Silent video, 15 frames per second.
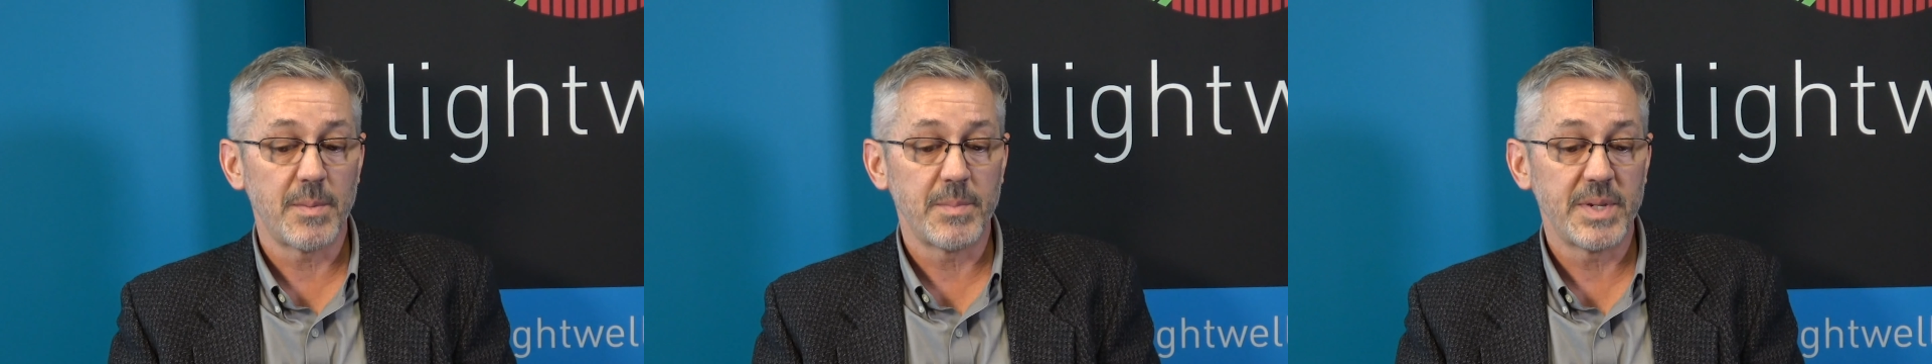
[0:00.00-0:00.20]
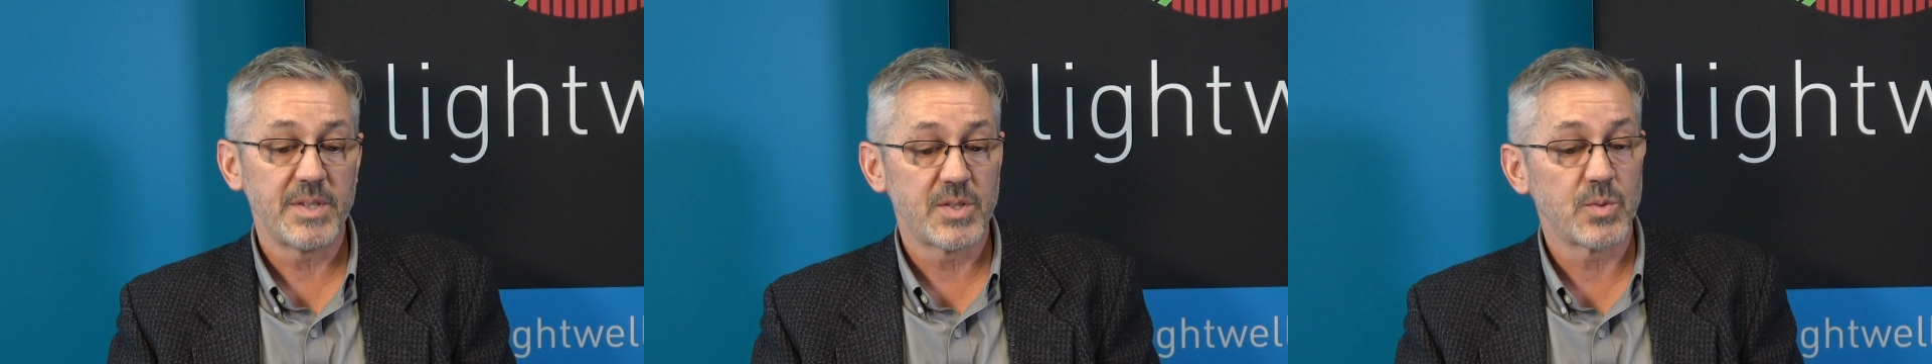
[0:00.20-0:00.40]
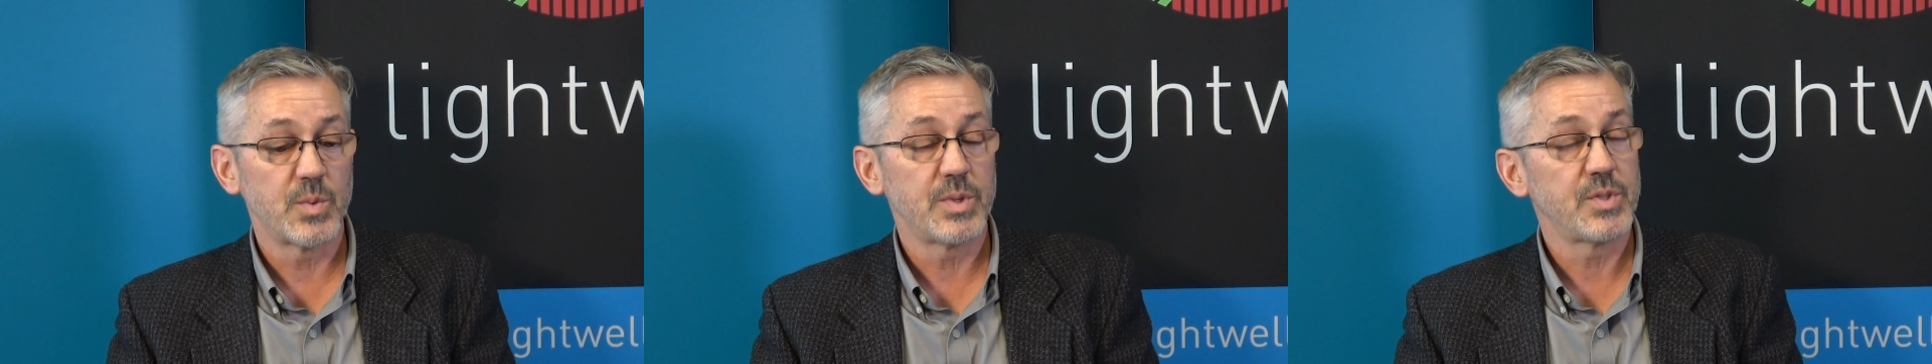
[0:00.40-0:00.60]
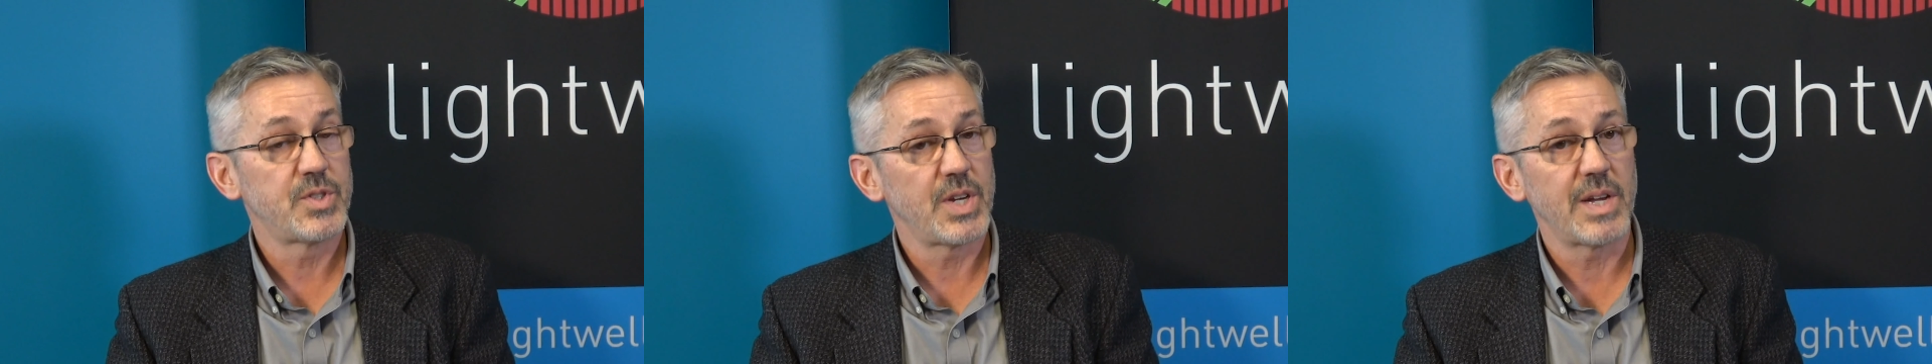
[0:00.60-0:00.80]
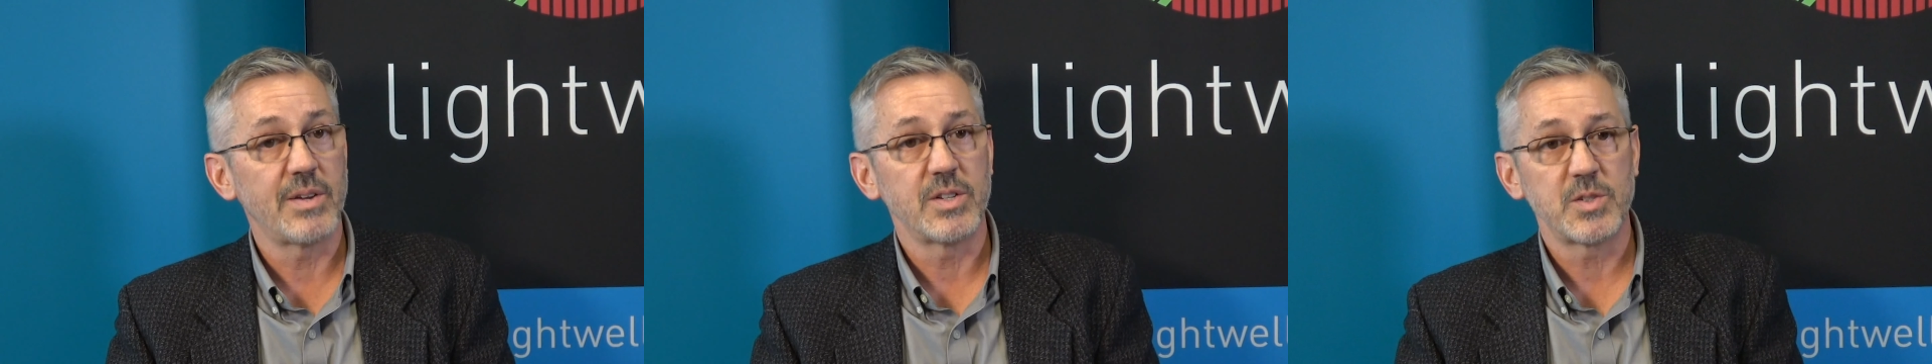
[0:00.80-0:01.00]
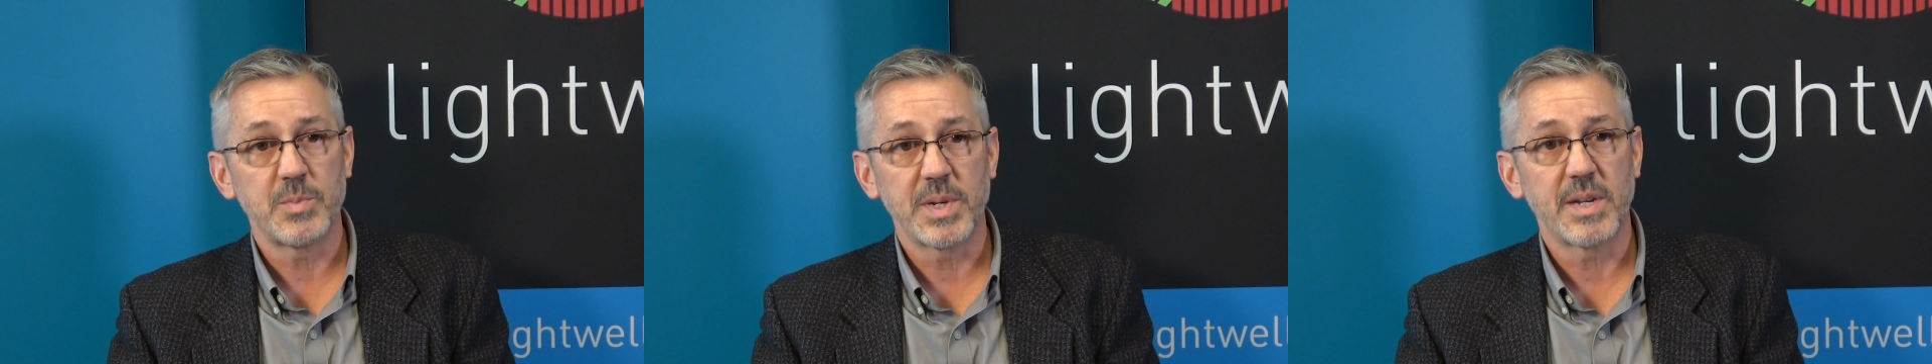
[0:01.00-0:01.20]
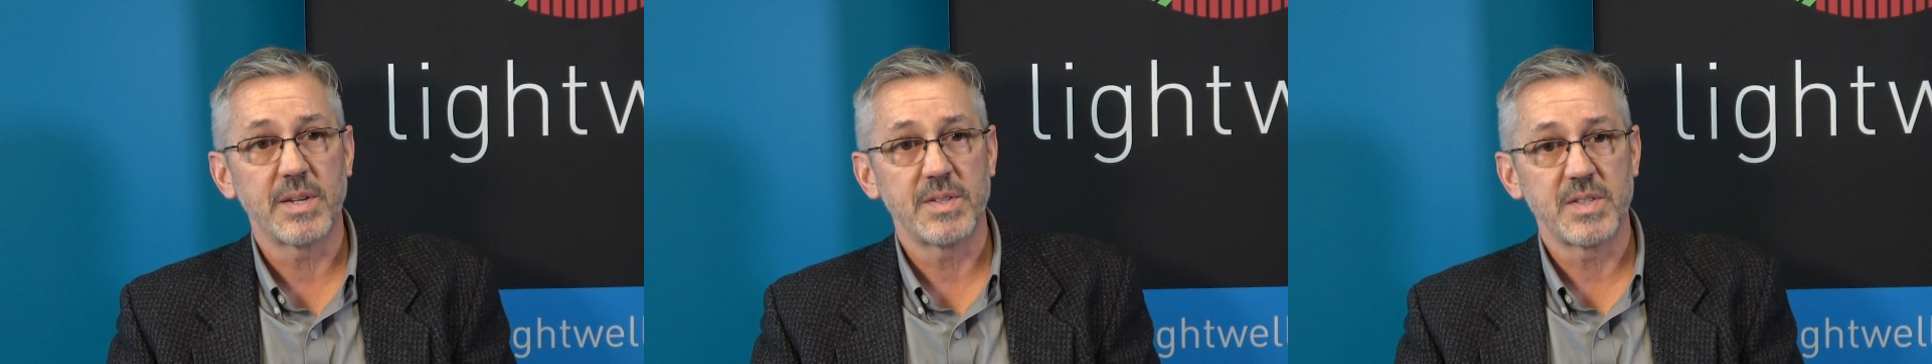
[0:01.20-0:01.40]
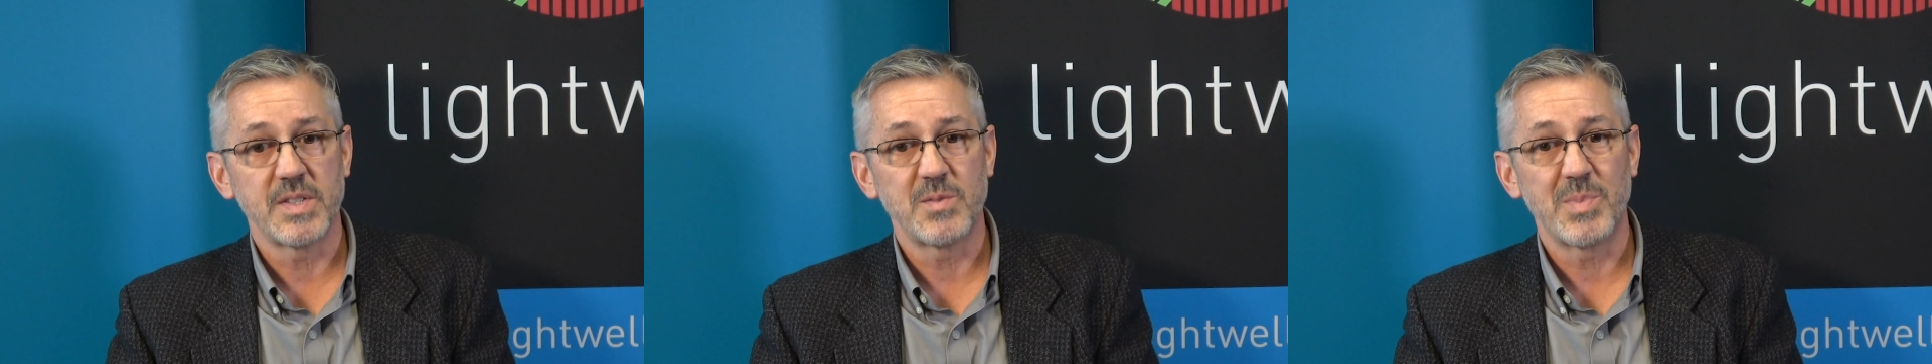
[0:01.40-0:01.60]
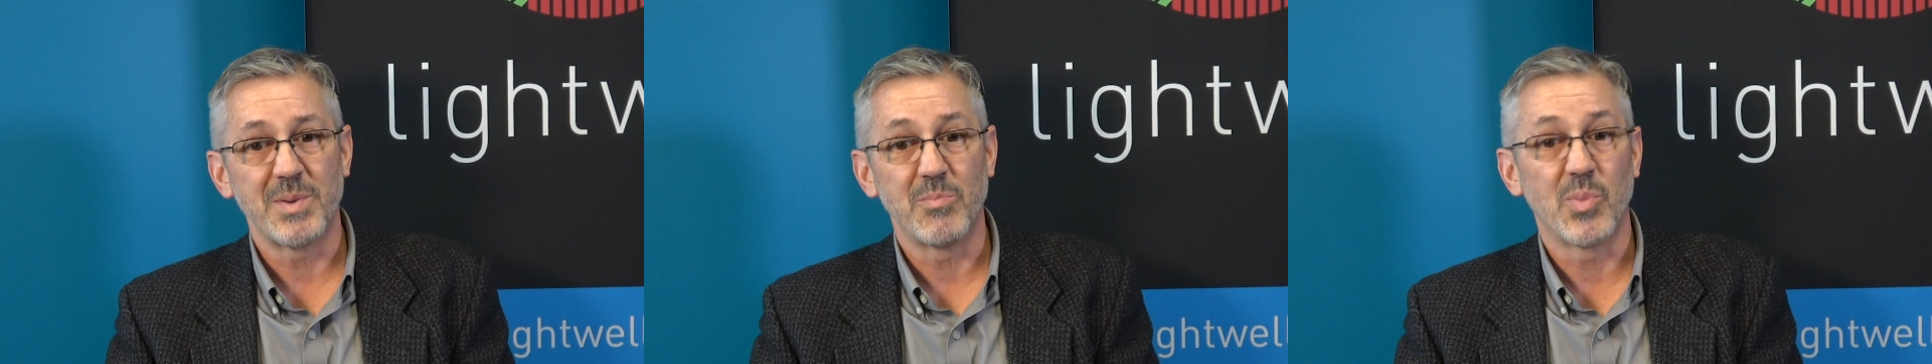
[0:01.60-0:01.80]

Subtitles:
it's a real challenge because it's been